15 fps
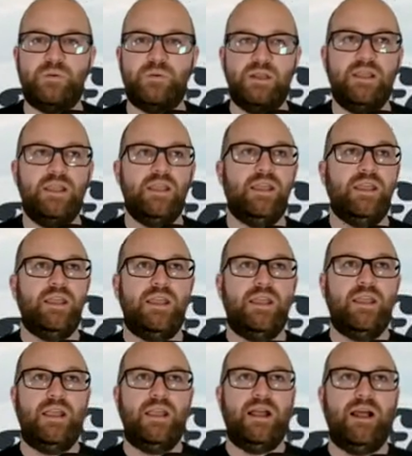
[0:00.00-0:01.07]
But
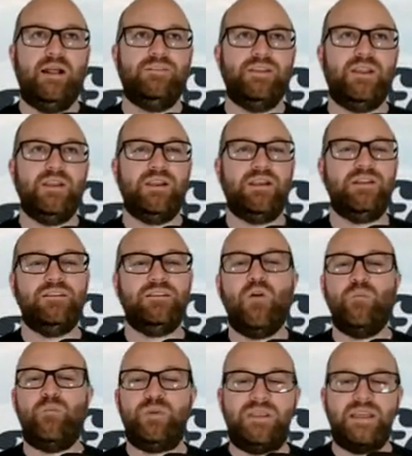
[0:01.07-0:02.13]
I was like,
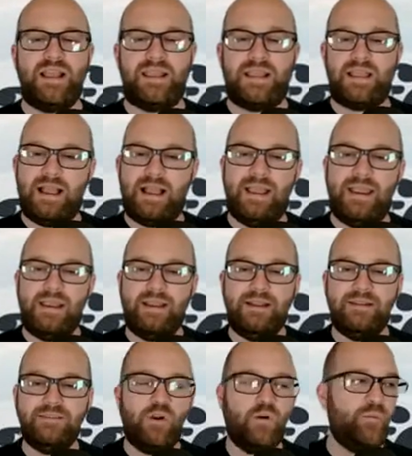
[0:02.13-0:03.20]
don't be that guy.
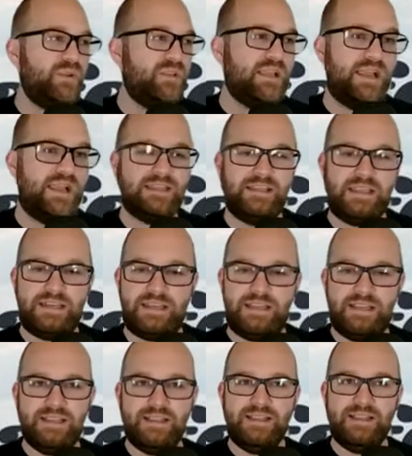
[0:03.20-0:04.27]
Don't be that lady.